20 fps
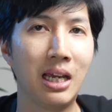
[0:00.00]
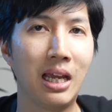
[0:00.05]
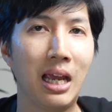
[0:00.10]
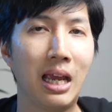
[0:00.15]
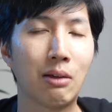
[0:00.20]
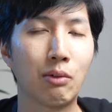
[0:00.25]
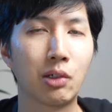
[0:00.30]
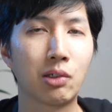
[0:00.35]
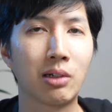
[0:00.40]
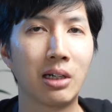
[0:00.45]

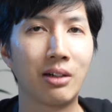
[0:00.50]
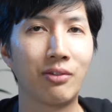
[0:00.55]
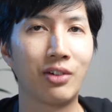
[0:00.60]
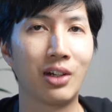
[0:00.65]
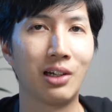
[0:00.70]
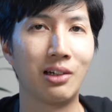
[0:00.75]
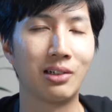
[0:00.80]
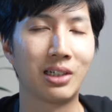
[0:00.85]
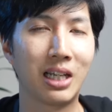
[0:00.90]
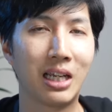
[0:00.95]
And we're trying to figure
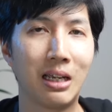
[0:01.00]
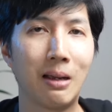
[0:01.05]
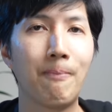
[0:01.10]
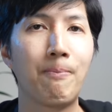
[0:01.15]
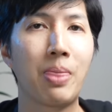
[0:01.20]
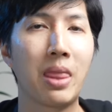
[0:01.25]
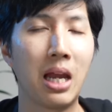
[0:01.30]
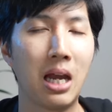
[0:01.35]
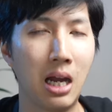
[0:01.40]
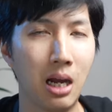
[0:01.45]
out, okay,
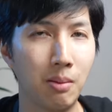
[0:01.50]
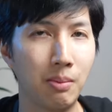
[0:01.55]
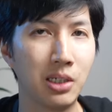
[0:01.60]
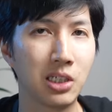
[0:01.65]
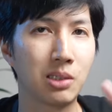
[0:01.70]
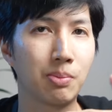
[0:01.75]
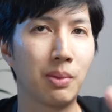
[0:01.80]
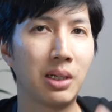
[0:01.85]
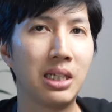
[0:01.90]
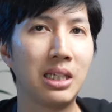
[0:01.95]
how
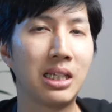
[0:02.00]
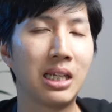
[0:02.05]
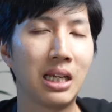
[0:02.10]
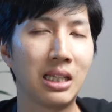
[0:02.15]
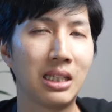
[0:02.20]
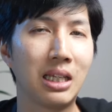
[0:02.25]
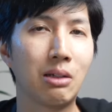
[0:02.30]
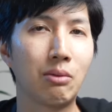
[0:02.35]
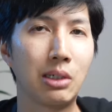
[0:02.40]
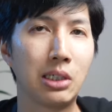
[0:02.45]
much money
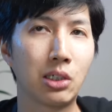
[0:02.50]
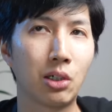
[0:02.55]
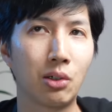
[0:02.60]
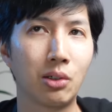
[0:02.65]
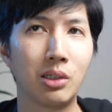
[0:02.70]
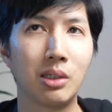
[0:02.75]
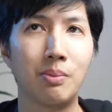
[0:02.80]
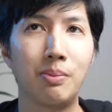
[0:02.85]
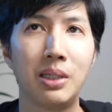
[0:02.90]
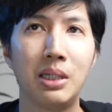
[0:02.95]
can they
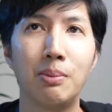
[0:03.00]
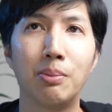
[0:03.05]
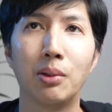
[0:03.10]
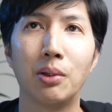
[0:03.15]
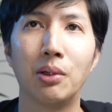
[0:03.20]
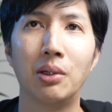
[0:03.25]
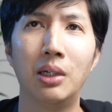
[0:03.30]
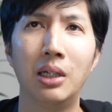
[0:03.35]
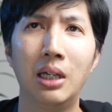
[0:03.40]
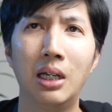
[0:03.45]
return to
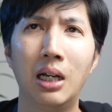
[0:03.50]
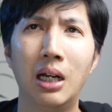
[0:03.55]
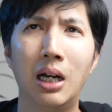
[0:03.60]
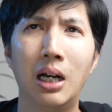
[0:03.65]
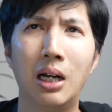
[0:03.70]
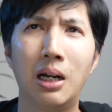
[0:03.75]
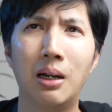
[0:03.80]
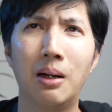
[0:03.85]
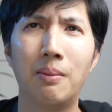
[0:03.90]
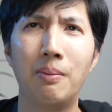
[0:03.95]
people?
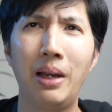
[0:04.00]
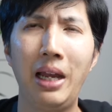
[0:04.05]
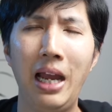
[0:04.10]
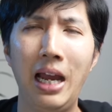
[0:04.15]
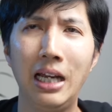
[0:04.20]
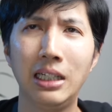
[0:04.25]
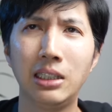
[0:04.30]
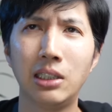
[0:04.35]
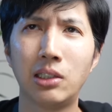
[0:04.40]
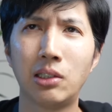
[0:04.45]

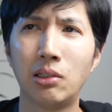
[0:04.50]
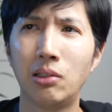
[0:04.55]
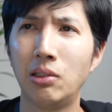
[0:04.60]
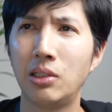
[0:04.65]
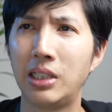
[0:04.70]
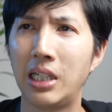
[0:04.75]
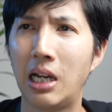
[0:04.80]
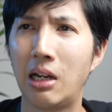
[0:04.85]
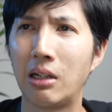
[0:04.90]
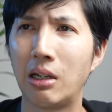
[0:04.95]
As it
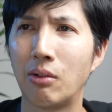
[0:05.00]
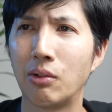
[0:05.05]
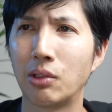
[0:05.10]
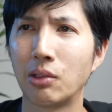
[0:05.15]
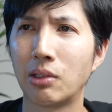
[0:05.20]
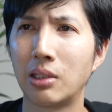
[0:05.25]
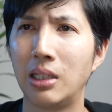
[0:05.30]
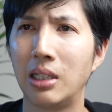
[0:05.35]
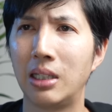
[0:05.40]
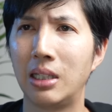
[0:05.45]
turns out, I was
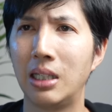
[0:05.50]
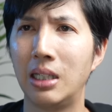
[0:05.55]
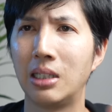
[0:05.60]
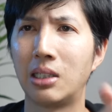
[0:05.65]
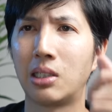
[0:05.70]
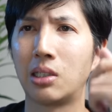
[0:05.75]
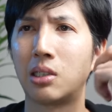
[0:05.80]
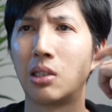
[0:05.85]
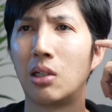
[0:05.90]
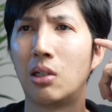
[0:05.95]
looking at this.
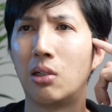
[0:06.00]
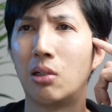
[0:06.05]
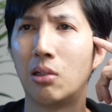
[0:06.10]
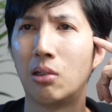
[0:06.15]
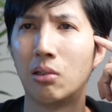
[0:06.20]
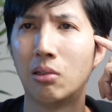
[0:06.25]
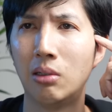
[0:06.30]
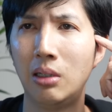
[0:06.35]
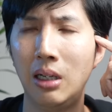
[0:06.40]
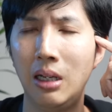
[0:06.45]

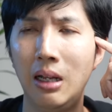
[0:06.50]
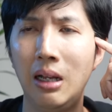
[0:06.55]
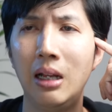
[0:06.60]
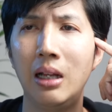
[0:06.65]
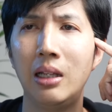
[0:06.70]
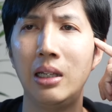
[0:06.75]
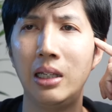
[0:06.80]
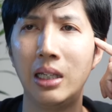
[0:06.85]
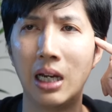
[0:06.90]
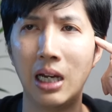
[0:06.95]
So
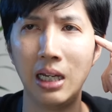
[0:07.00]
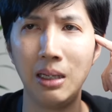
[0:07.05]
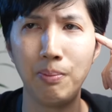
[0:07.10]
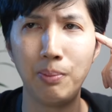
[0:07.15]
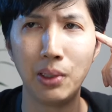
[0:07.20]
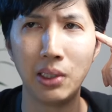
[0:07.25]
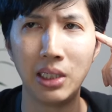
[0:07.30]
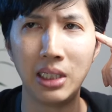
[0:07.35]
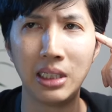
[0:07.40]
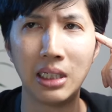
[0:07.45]
$9
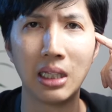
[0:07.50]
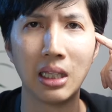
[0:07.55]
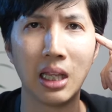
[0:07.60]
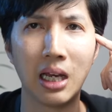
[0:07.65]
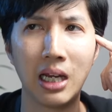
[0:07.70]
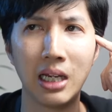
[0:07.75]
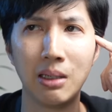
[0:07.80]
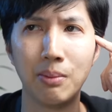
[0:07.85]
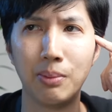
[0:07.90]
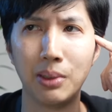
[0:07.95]
billion in
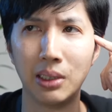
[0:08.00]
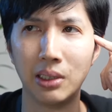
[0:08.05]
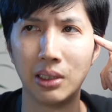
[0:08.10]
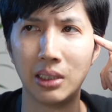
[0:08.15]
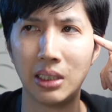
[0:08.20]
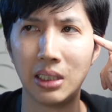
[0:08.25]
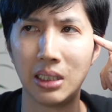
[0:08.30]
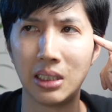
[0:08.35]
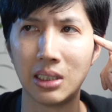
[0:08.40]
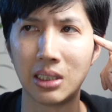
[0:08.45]

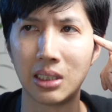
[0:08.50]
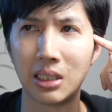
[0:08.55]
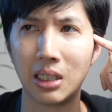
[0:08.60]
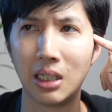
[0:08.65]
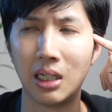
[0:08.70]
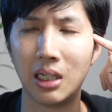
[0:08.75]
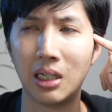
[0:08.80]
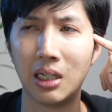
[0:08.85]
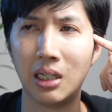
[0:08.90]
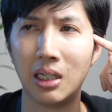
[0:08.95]
liabilities,
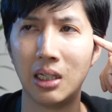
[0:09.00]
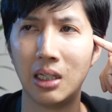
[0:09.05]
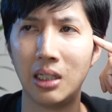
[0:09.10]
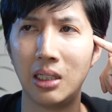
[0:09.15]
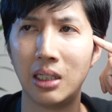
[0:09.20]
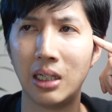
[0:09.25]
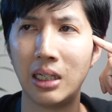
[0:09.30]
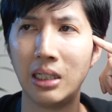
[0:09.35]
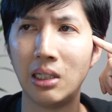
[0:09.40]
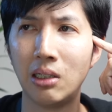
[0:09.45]

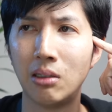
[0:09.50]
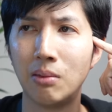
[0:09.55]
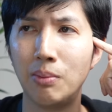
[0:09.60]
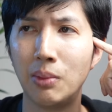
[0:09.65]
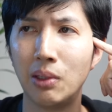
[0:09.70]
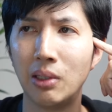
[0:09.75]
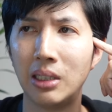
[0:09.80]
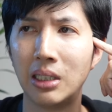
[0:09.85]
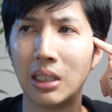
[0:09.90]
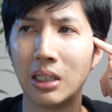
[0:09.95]
$900
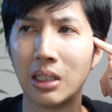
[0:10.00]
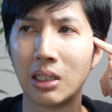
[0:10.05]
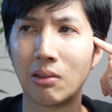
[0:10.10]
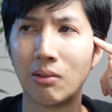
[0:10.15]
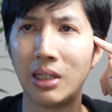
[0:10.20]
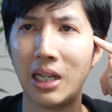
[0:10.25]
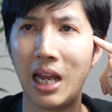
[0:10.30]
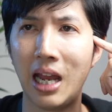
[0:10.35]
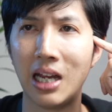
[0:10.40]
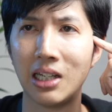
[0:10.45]
million in
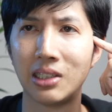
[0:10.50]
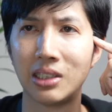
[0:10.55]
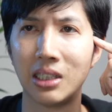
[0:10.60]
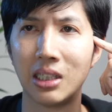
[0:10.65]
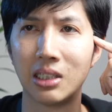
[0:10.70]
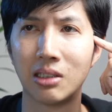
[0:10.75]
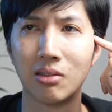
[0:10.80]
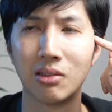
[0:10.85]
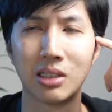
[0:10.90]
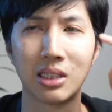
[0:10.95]
liquid
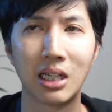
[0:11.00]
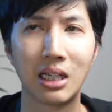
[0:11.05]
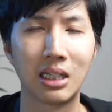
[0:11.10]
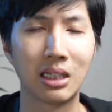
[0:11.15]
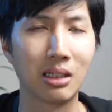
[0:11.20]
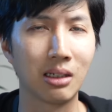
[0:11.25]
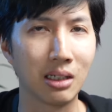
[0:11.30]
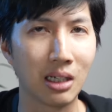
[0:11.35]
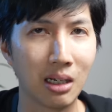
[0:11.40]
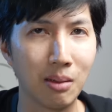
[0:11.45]
assets. So it's
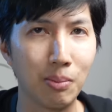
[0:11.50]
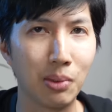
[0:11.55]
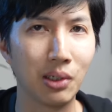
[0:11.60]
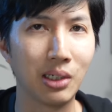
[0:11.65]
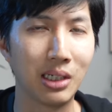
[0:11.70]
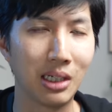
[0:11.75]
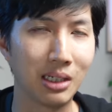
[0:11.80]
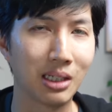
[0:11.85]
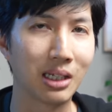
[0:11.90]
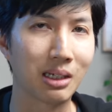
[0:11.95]
like $9
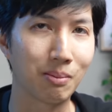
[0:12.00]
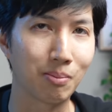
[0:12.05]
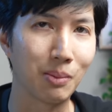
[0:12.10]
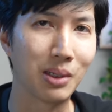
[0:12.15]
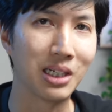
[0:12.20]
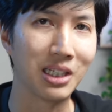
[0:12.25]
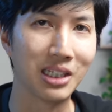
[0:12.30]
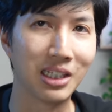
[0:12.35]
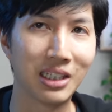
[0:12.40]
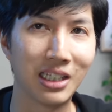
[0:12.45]
billion in like
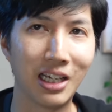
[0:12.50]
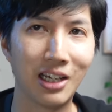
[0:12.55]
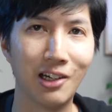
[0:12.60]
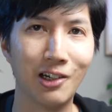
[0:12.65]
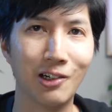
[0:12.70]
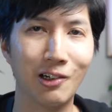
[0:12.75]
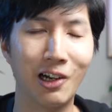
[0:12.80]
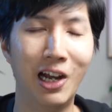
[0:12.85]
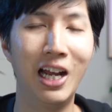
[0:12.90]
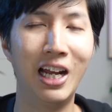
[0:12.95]
money that they
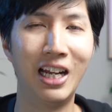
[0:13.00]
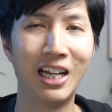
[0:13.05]
owe.